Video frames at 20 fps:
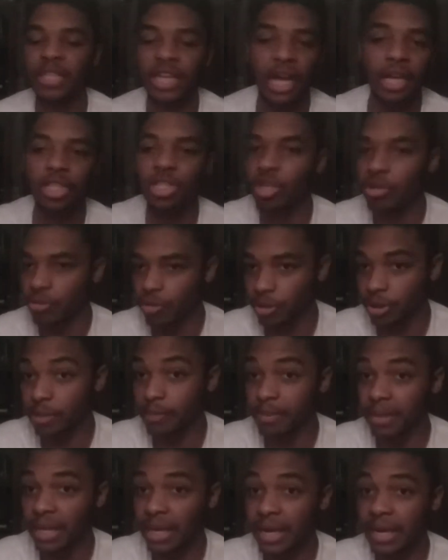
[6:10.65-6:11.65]
Kacho used
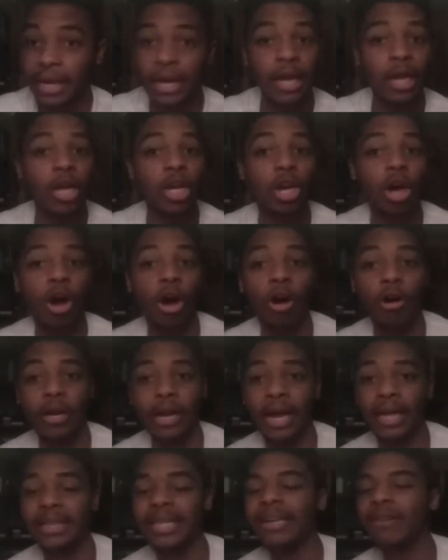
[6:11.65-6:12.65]
to play
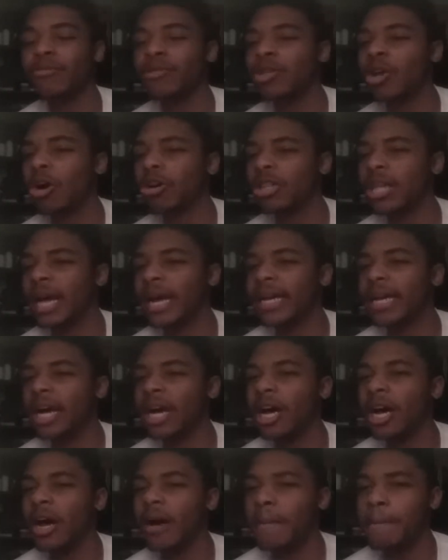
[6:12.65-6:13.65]
called I think it was called like
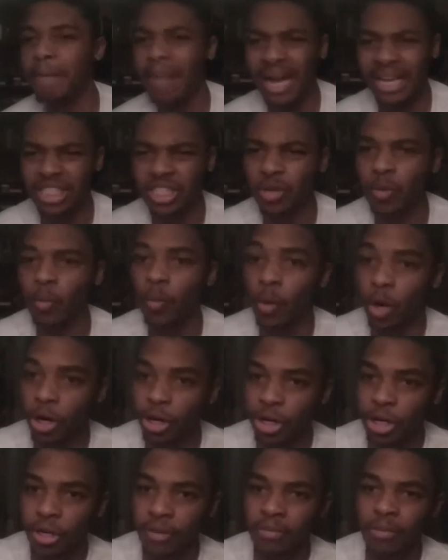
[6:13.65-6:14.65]
Magic
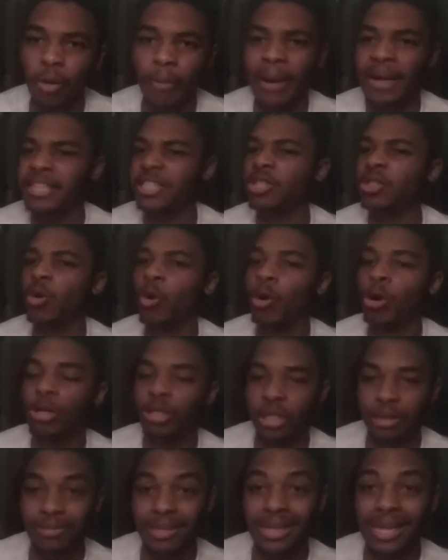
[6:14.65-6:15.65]
Worm or Magic Door
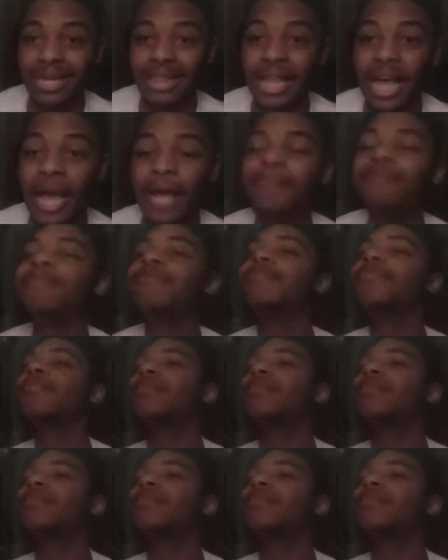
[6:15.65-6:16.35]
or something like that."